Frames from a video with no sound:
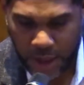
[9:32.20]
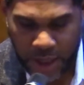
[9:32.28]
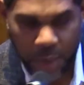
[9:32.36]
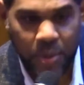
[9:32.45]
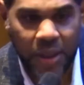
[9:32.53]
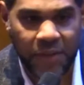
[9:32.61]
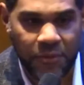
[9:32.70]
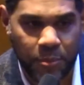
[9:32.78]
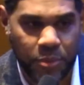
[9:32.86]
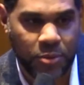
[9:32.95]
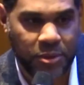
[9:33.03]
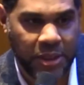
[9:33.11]
I believe
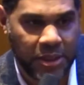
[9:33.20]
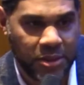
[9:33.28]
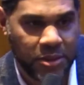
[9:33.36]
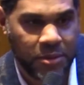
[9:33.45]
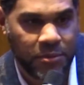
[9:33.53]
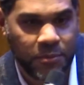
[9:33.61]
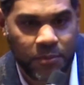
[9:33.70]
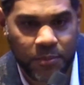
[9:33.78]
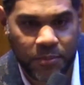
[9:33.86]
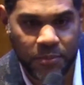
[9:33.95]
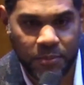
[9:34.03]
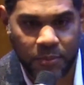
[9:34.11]
in protests.
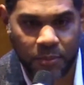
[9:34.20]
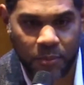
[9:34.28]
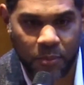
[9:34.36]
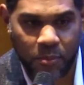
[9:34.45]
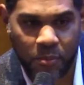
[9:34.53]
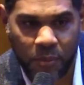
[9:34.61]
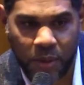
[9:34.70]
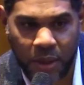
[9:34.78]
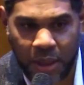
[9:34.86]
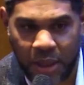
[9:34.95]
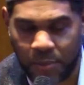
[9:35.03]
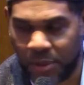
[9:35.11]

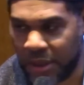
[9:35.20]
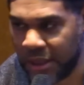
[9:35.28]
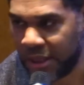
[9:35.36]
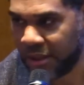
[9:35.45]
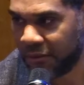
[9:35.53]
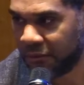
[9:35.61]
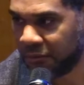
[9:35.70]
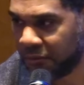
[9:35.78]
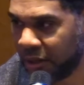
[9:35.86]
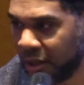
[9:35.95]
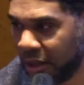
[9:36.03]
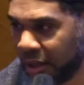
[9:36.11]
And I
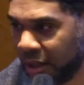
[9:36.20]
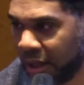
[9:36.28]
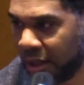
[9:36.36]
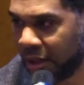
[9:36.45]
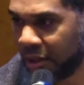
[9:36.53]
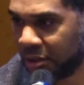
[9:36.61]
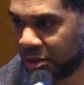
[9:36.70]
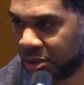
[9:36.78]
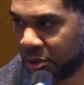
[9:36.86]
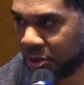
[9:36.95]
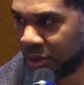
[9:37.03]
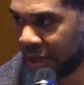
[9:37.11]
believe that there are
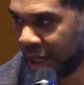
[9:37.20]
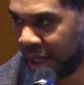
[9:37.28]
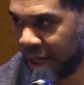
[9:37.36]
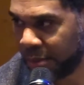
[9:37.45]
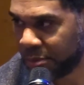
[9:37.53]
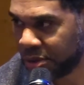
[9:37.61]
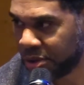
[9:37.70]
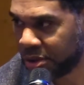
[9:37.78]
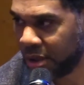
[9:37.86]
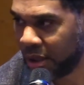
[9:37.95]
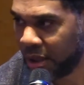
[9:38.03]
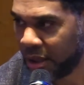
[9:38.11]
certain
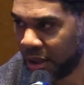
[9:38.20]
times